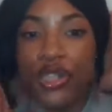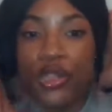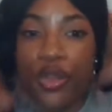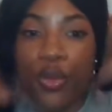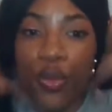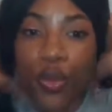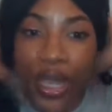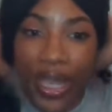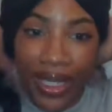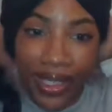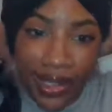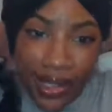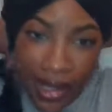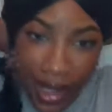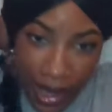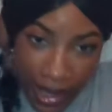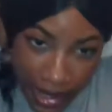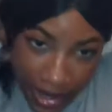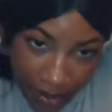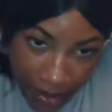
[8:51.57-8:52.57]
to the
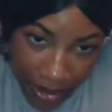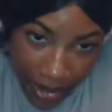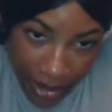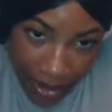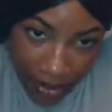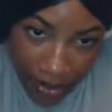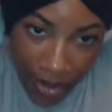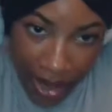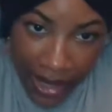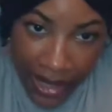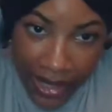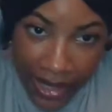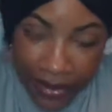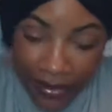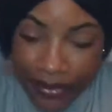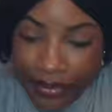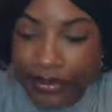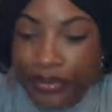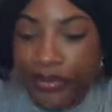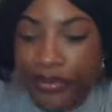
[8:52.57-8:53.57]
wayside a bit,
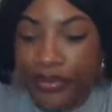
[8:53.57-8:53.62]
right?